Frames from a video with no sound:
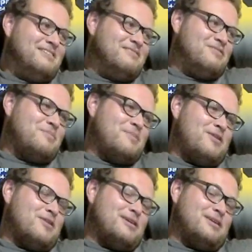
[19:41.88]
What's a
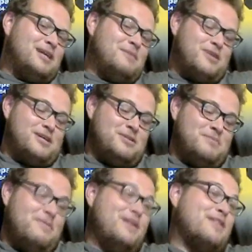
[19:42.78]
better
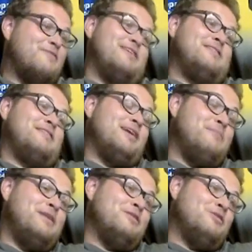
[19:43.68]
conglomeration? Misfits. They could
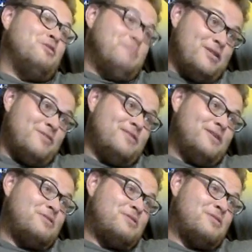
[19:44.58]
be the new
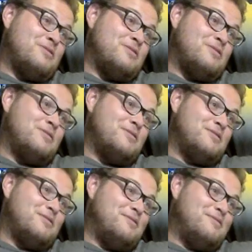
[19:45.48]
Misfits.
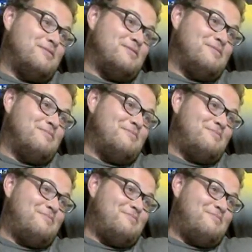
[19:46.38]
What?
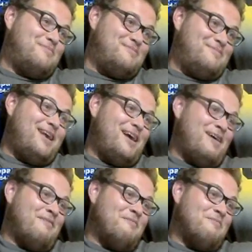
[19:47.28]
Yeah.
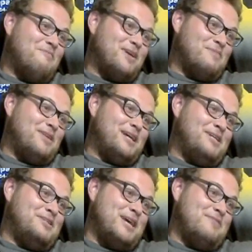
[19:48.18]
They could be like a
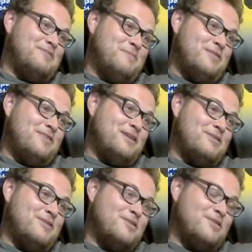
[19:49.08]
JV
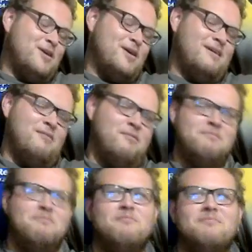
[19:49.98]
Misfits. Uh, oh,
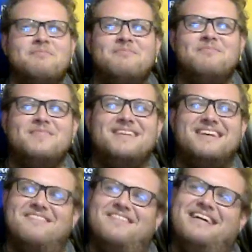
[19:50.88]

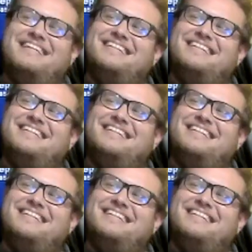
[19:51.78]
Oh, wait.